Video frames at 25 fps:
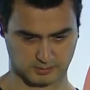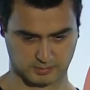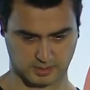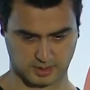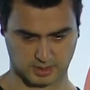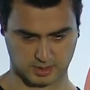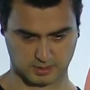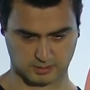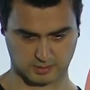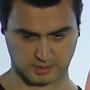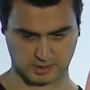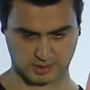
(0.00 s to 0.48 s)
me
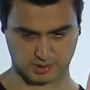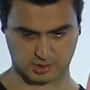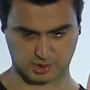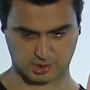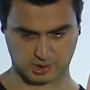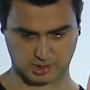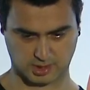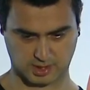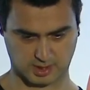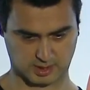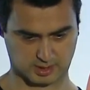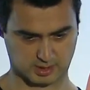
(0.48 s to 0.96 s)
go and
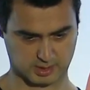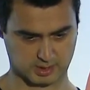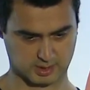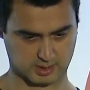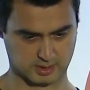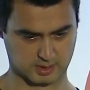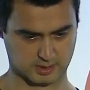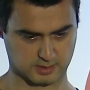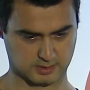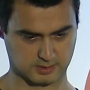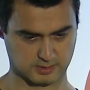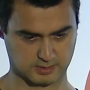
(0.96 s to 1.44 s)
check
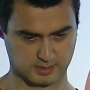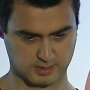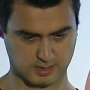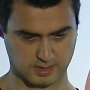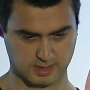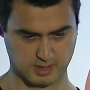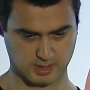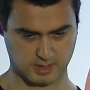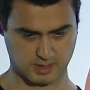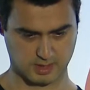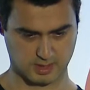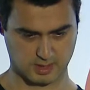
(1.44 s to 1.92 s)

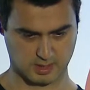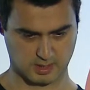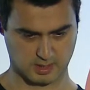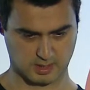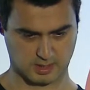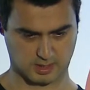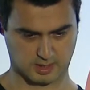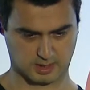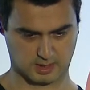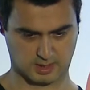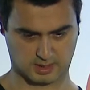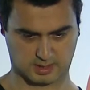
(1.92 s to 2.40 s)

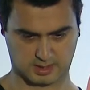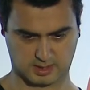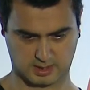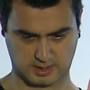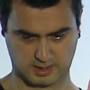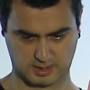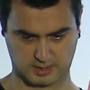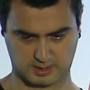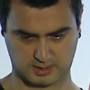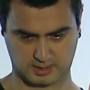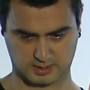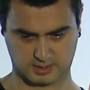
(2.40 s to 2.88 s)
the
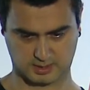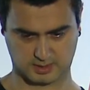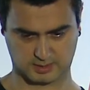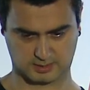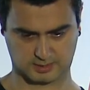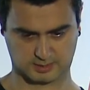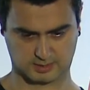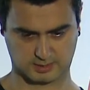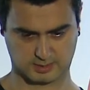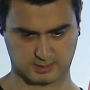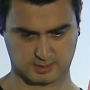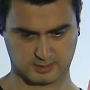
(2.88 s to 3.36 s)
EKS
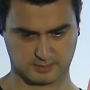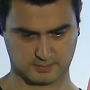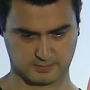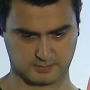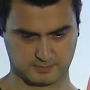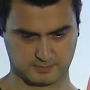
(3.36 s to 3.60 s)
cluster.